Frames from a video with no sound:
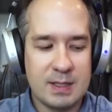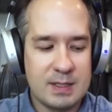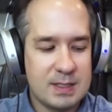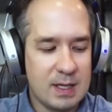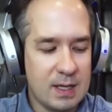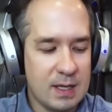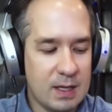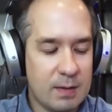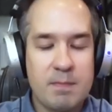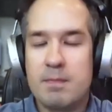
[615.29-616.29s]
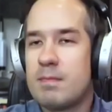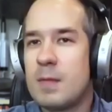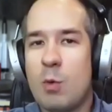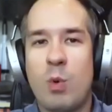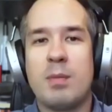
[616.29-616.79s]
Let's say
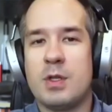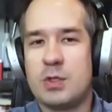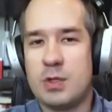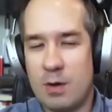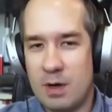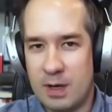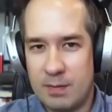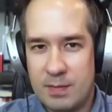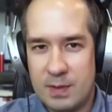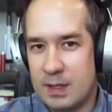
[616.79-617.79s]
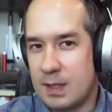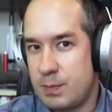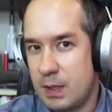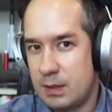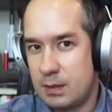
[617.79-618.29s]
one month earlier than
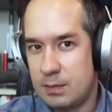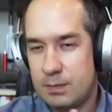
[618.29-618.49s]
expected.